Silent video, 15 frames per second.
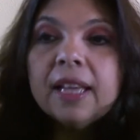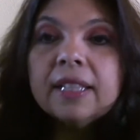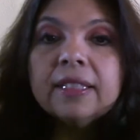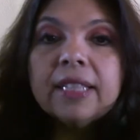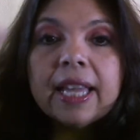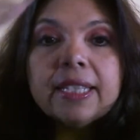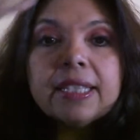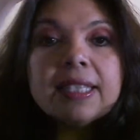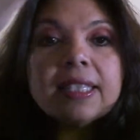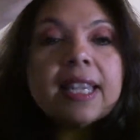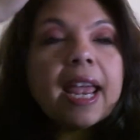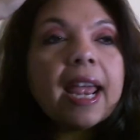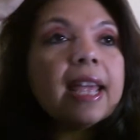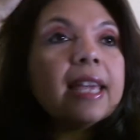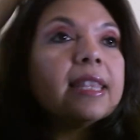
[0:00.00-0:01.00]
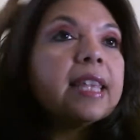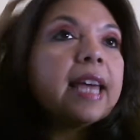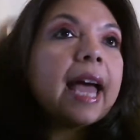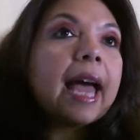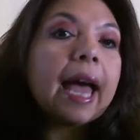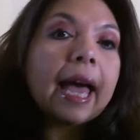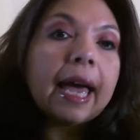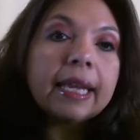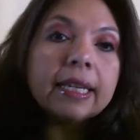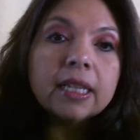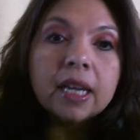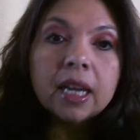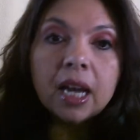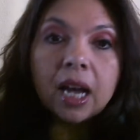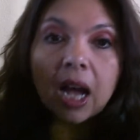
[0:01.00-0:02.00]
Let's say that
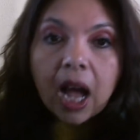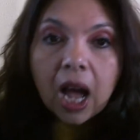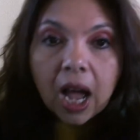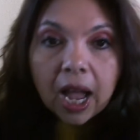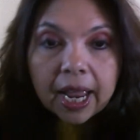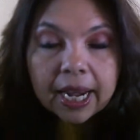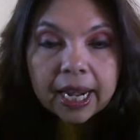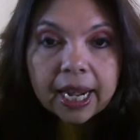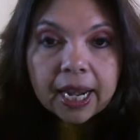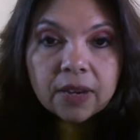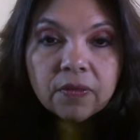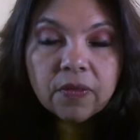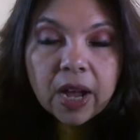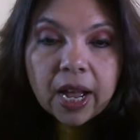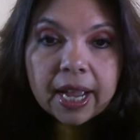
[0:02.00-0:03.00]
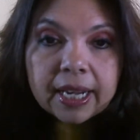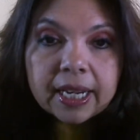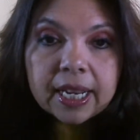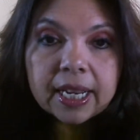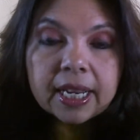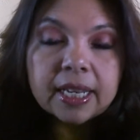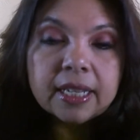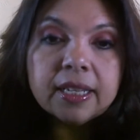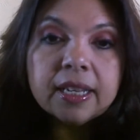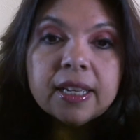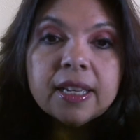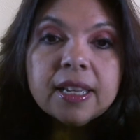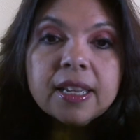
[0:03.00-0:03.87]
I invited